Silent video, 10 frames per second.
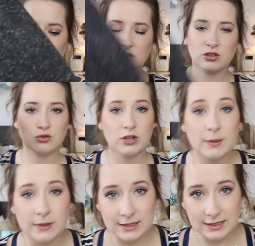
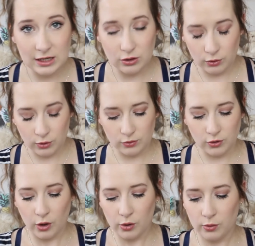extremely see-through,
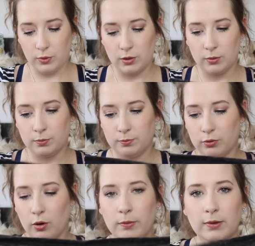so we'll
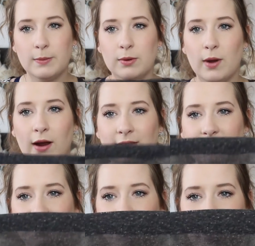probably be wearing
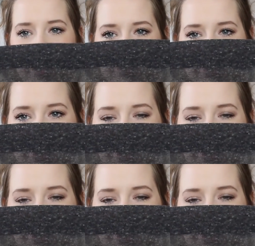this to bed